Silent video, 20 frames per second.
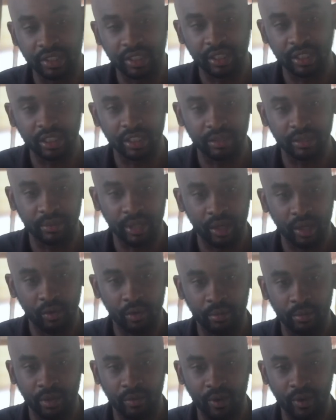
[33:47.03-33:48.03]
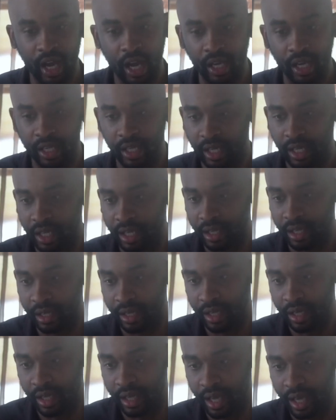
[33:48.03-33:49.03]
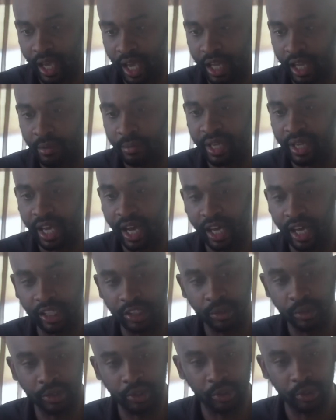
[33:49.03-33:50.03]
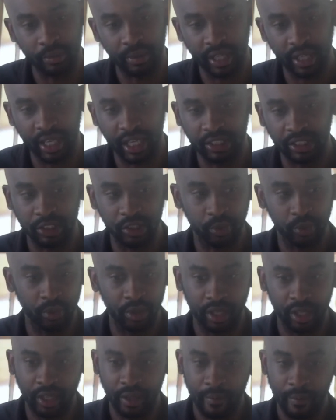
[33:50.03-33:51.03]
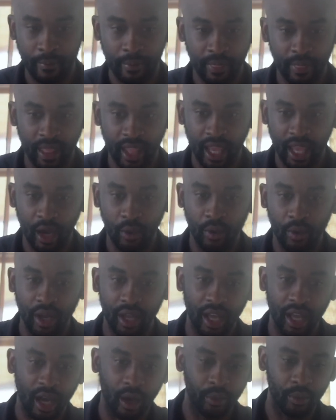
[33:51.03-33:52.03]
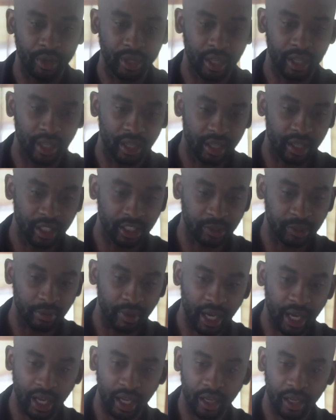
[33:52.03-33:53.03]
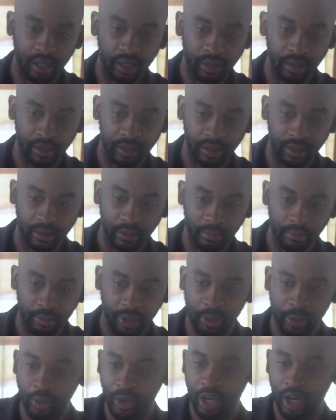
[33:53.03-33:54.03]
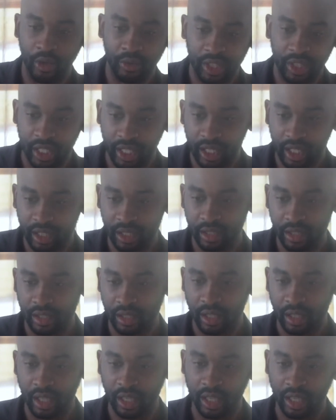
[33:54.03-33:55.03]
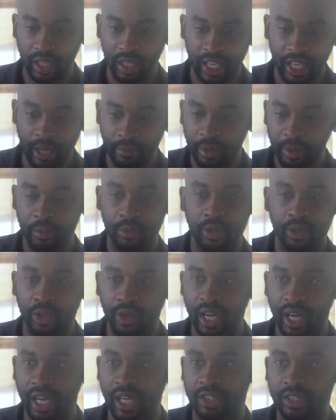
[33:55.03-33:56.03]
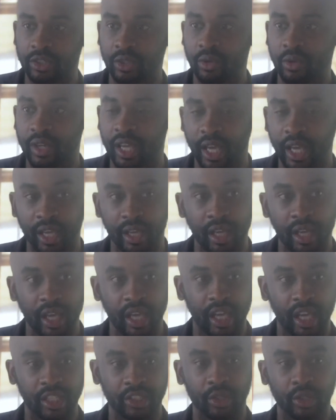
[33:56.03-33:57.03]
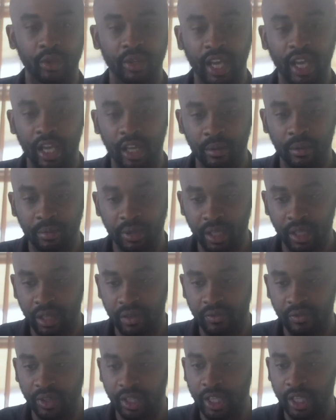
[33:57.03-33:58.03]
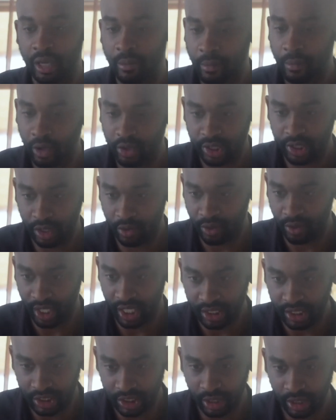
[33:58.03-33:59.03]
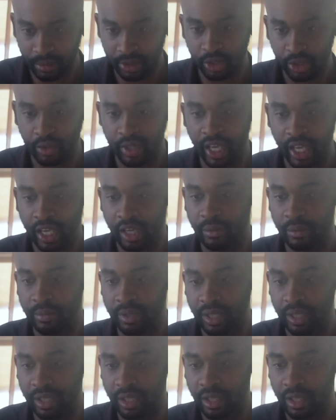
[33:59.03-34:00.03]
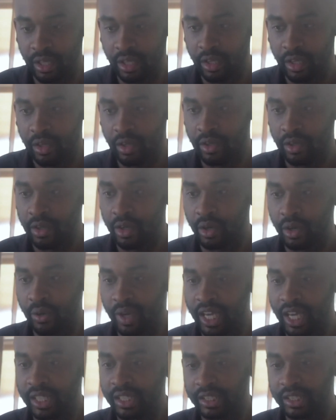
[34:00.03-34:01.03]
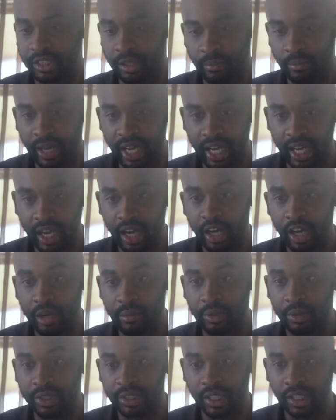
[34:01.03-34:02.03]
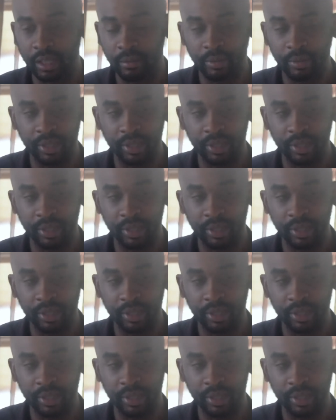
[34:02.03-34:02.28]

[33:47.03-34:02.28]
since, man, we've been rocking it. And to be honest with you, man, I want to inspire people out there and let people know that it's okay. It's okay to be fully immersed in a relationship. It's okay to be, you know, into somebody 100%,